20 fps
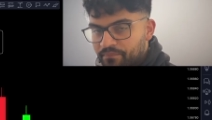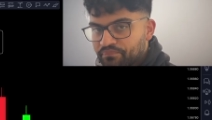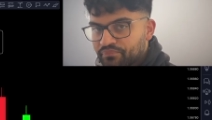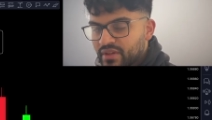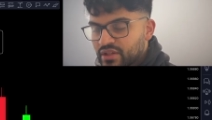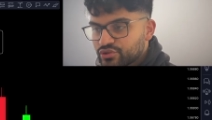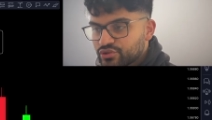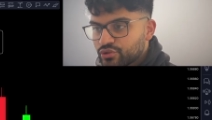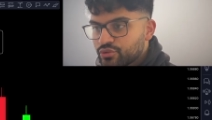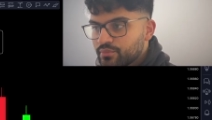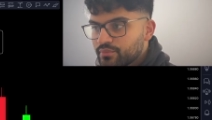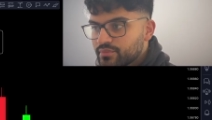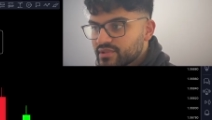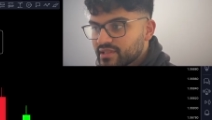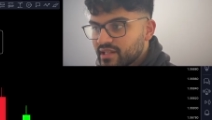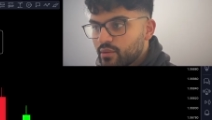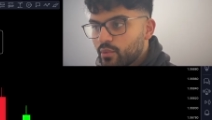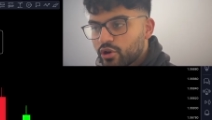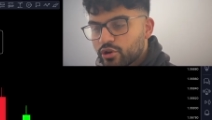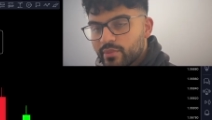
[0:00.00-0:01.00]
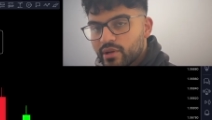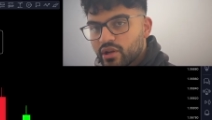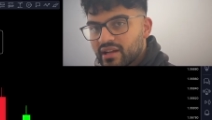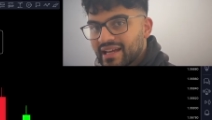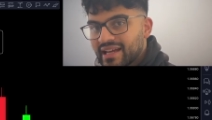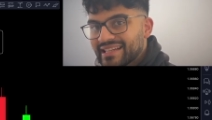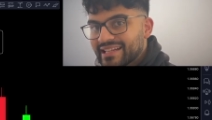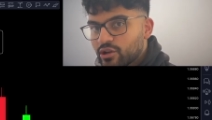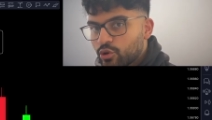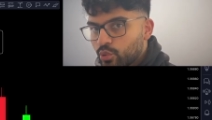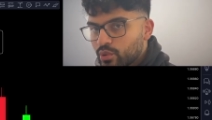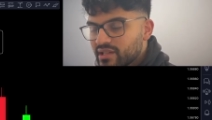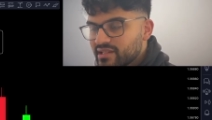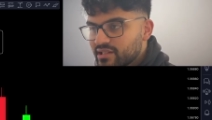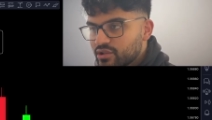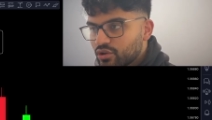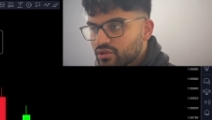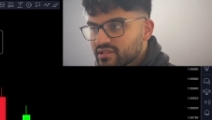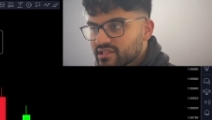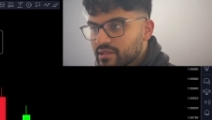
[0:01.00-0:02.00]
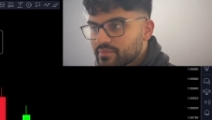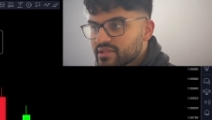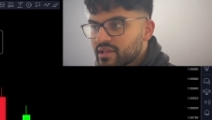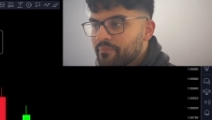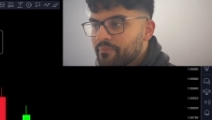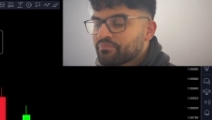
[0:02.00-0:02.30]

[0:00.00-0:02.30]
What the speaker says: So today we're going to be looking at liquidity concepts.